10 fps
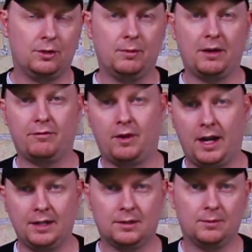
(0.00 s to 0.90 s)
you might
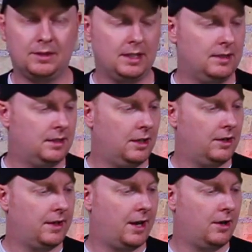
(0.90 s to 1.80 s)
find some seeds here
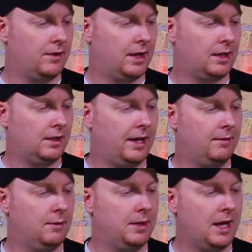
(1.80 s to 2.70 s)
and there that
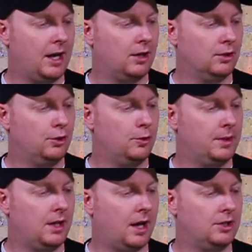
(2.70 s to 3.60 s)
claim to be heirloom
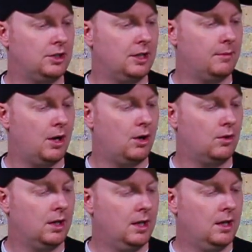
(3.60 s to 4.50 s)
and
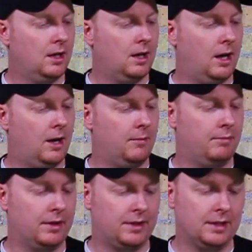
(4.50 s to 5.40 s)
non-GMO, but